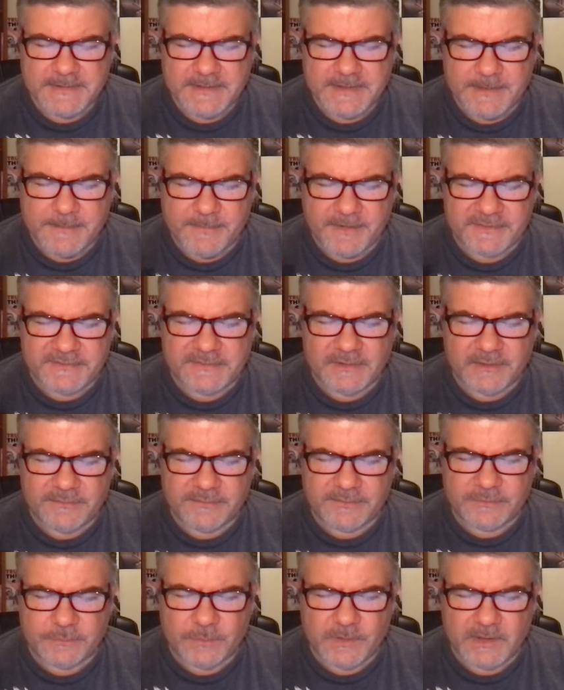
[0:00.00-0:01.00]
and myself
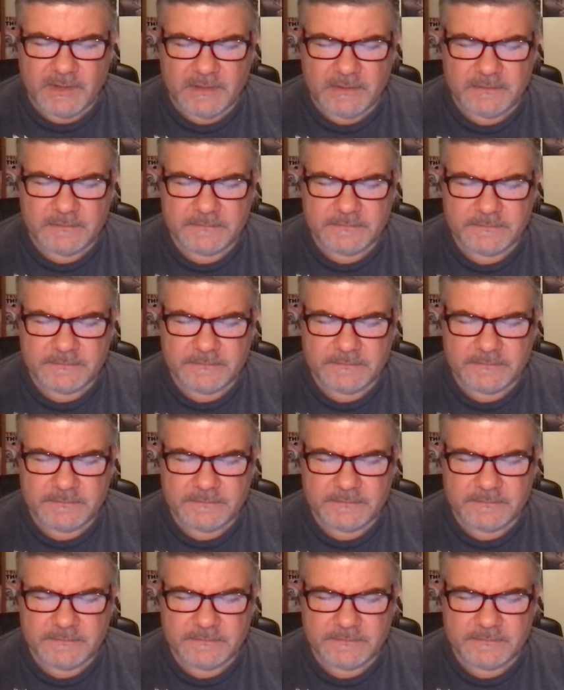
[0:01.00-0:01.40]
as well.